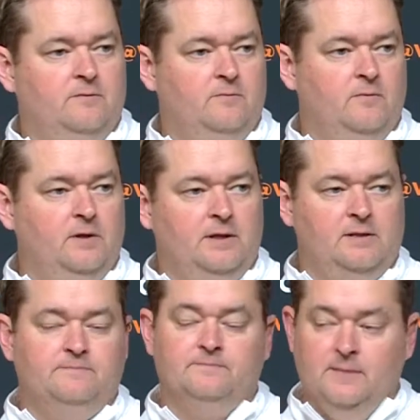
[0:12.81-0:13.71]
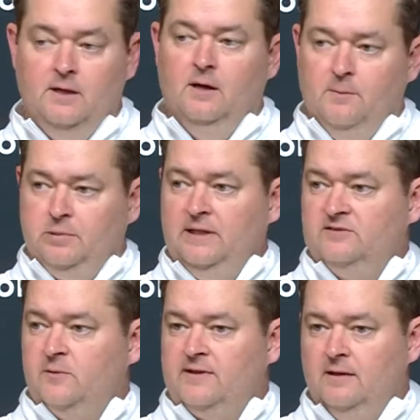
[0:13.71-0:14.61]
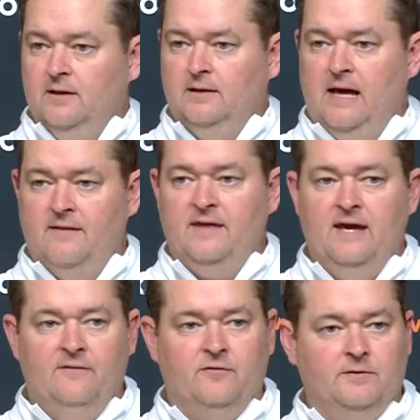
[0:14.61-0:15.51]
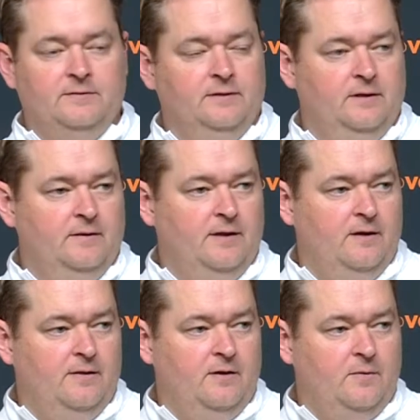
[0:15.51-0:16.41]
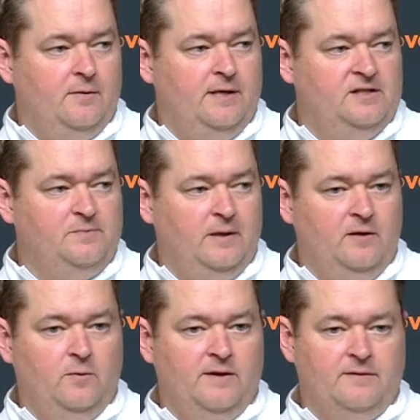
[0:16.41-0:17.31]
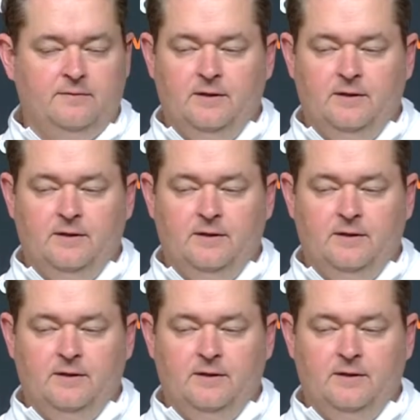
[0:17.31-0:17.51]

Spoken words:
Really pleased with a lot of the effort that our kids played with